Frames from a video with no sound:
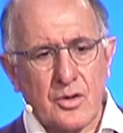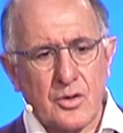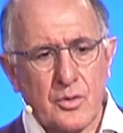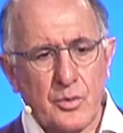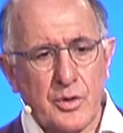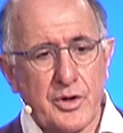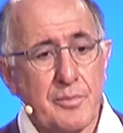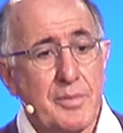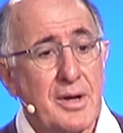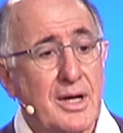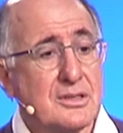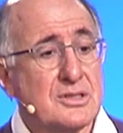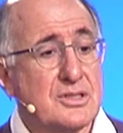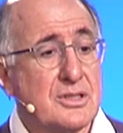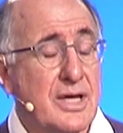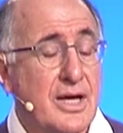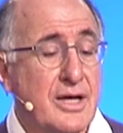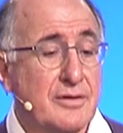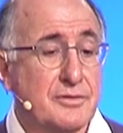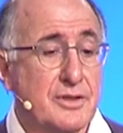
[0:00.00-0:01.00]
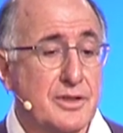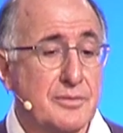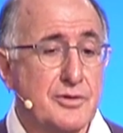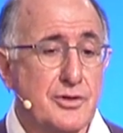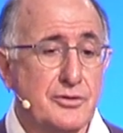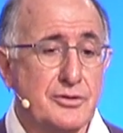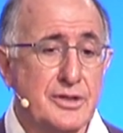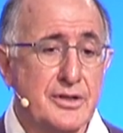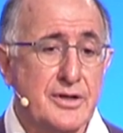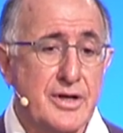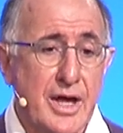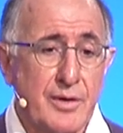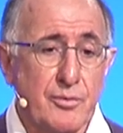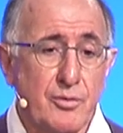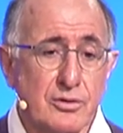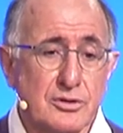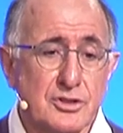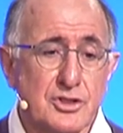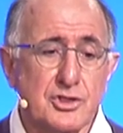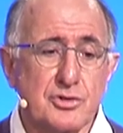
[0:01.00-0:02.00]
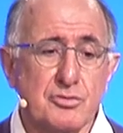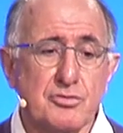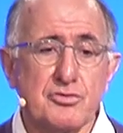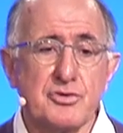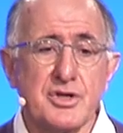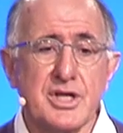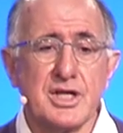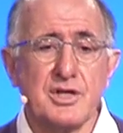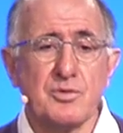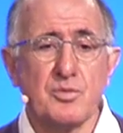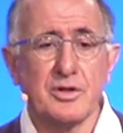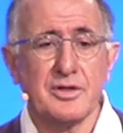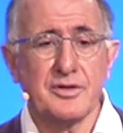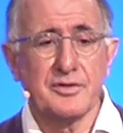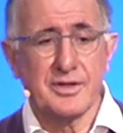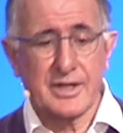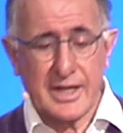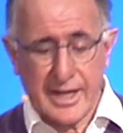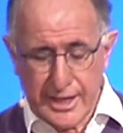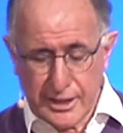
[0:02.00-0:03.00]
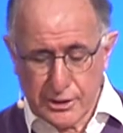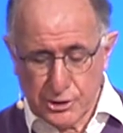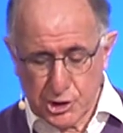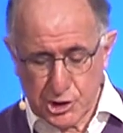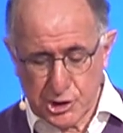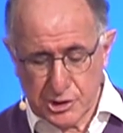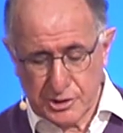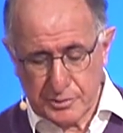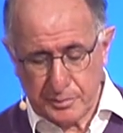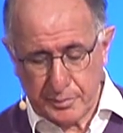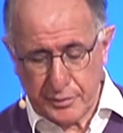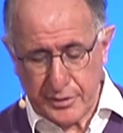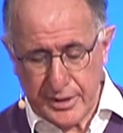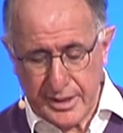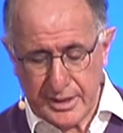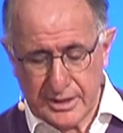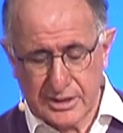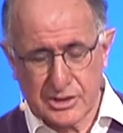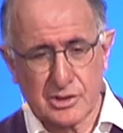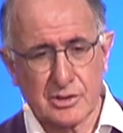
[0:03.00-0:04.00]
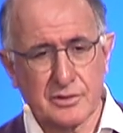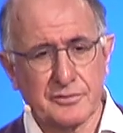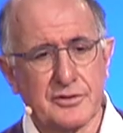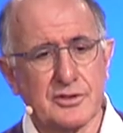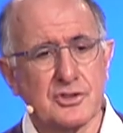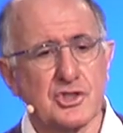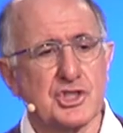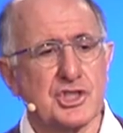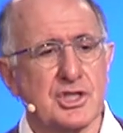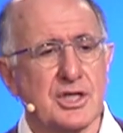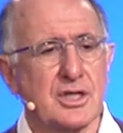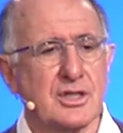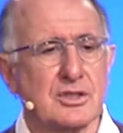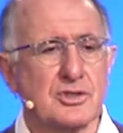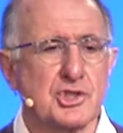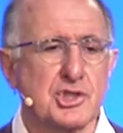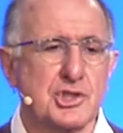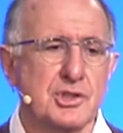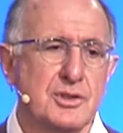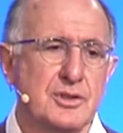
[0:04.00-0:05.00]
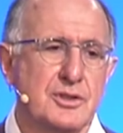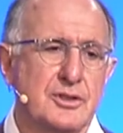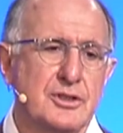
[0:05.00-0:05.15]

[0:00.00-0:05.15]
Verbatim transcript: We're about to have communion, and I want to read one of the ancient prayers of the church